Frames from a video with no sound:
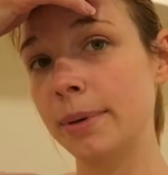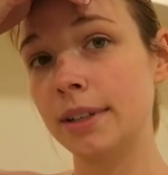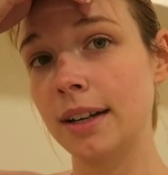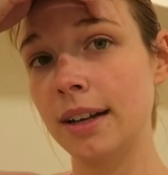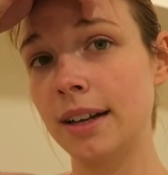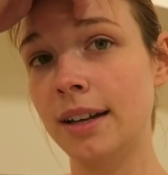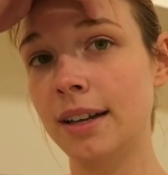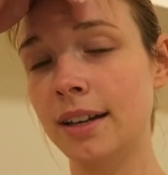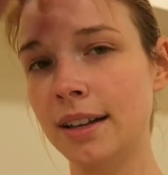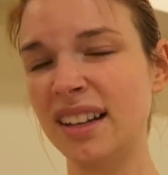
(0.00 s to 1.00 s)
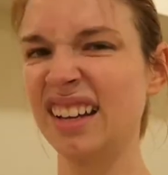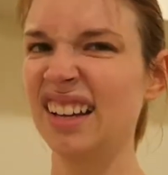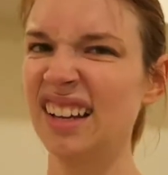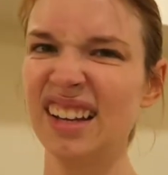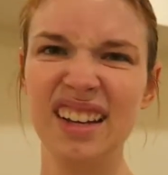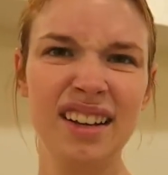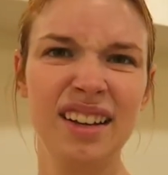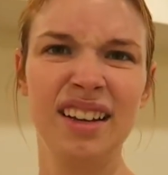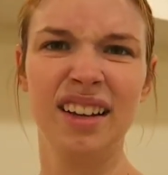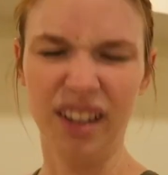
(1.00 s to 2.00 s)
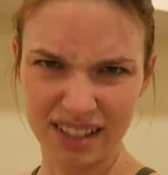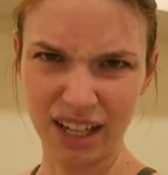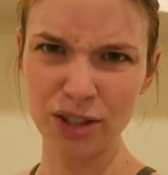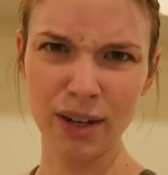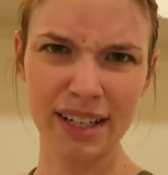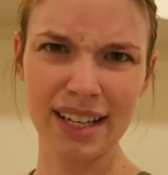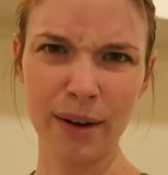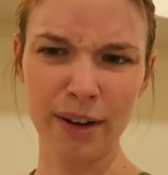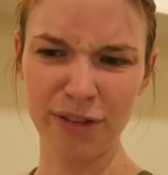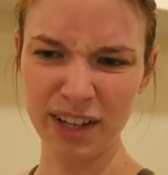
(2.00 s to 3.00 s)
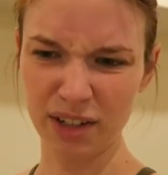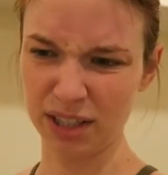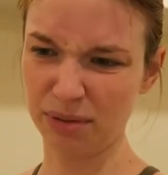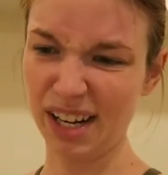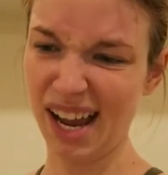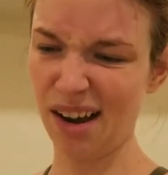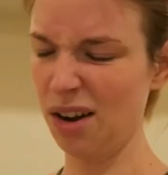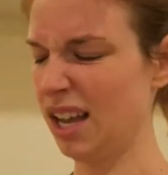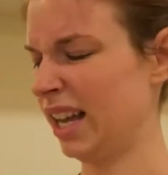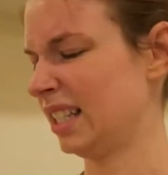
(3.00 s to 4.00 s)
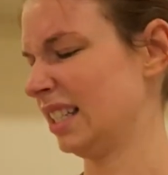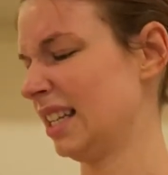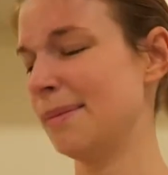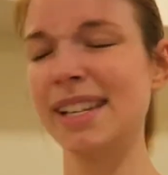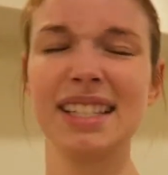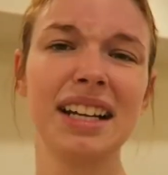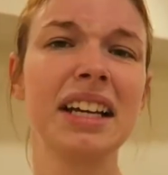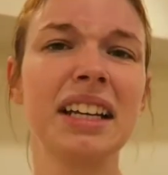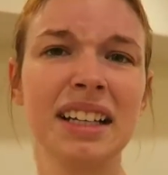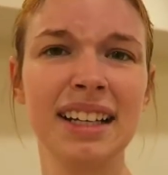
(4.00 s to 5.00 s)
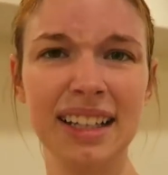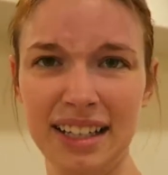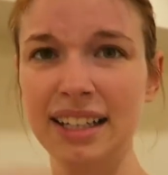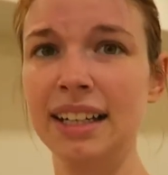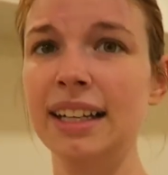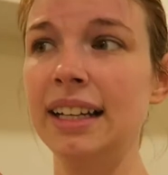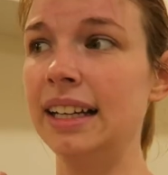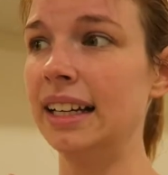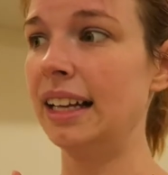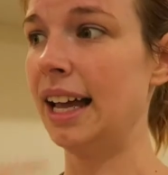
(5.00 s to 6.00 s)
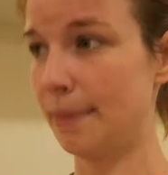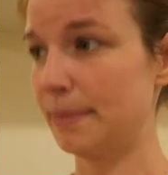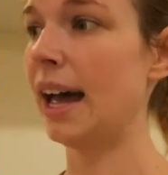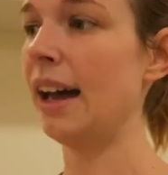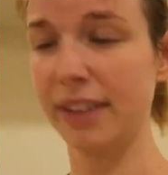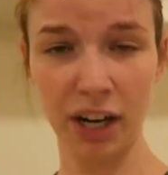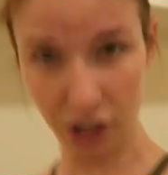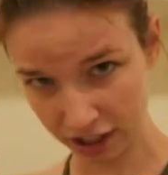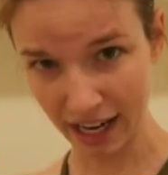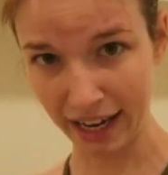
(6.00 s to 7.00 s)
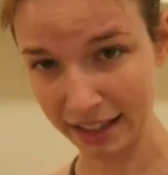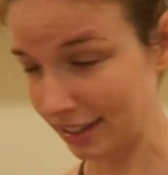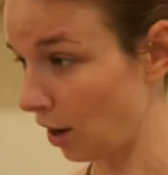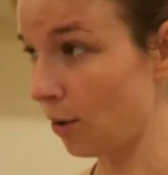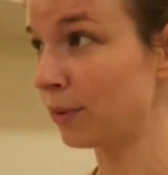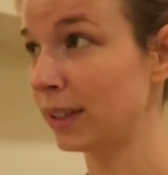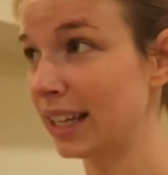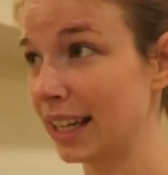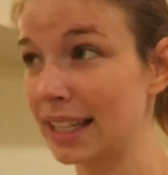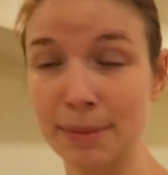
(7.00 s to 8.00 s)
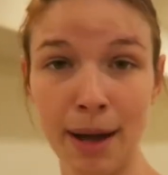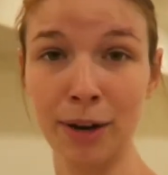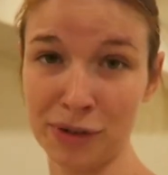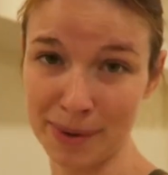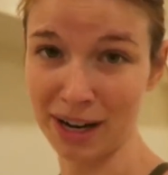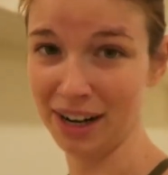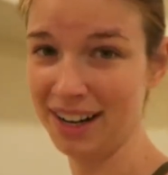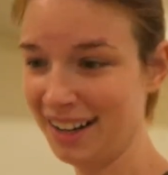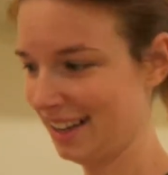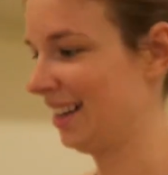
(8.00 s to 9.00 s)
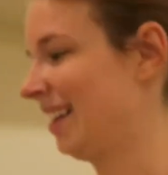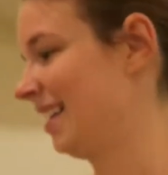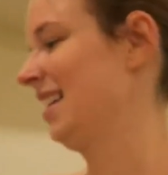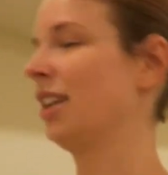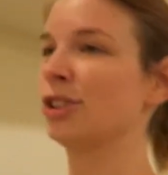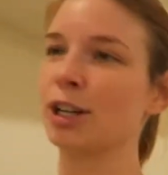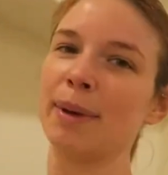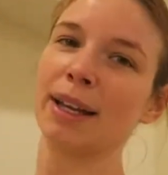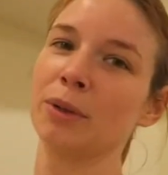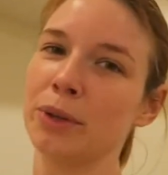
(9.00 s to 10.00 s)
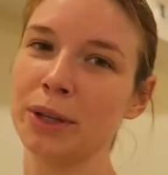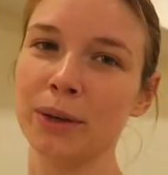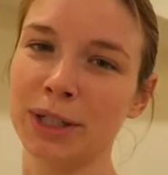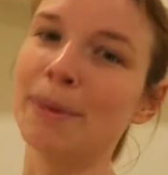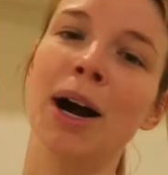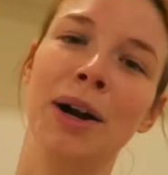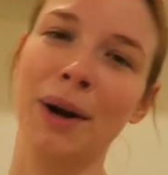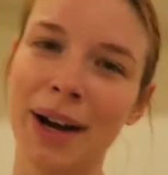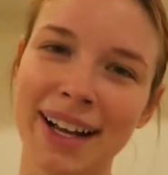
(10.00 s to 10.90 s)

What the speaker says: and tell you guys how I feel, because right now, I did 10 minutes and I am having a heart attack, so hopefully it gets better from here. I'll check back in with you tomorrow.